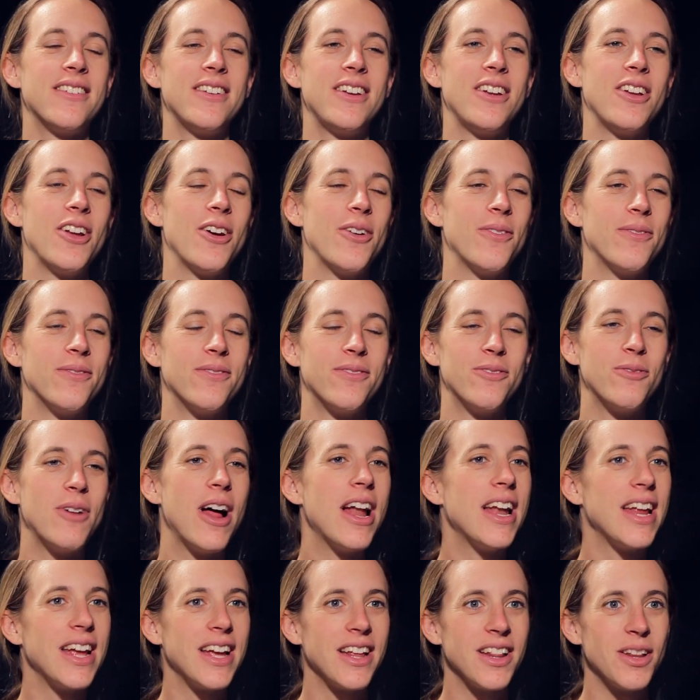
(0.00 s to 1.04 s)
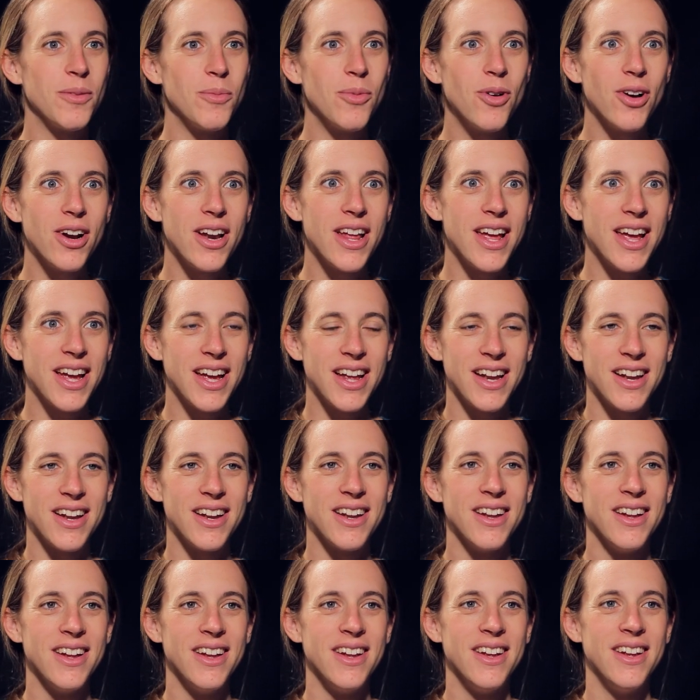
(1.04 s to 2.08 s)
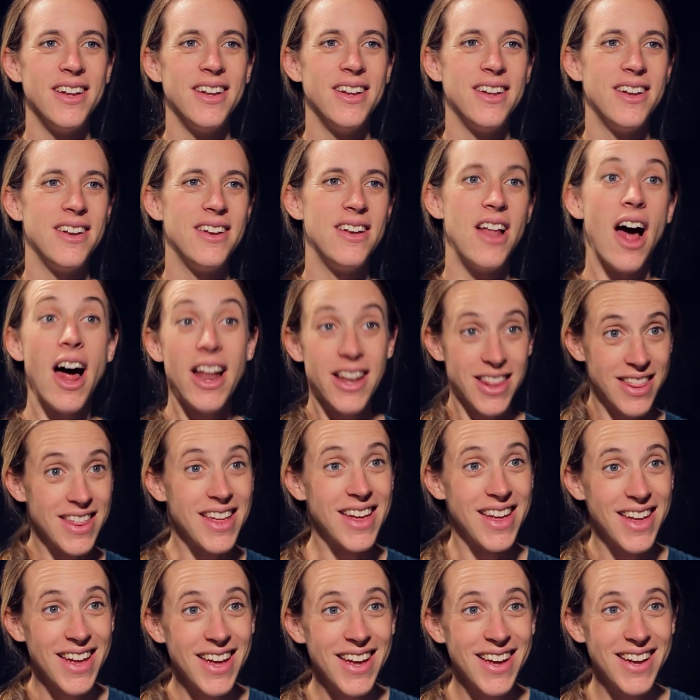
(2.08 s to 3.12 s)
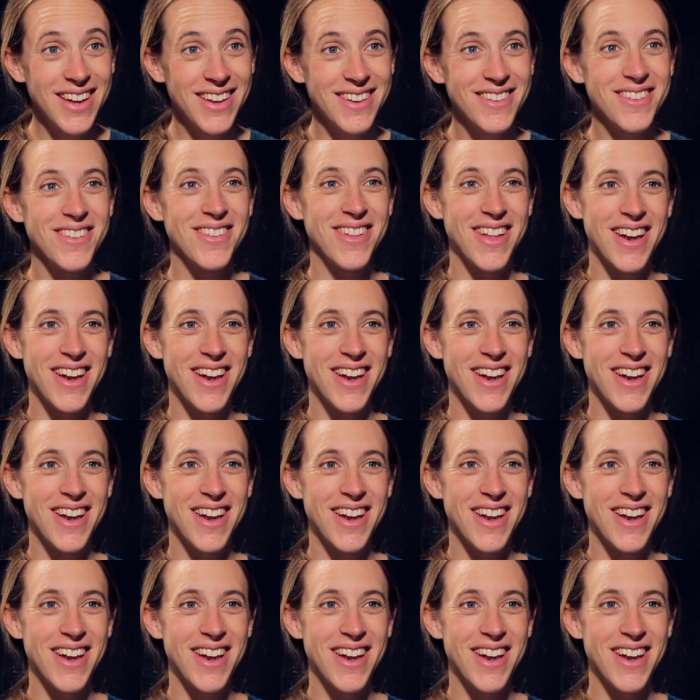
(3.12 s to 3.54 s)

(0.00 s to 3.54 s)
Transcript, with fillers: you know, running in the morning and not thinking, so yeah.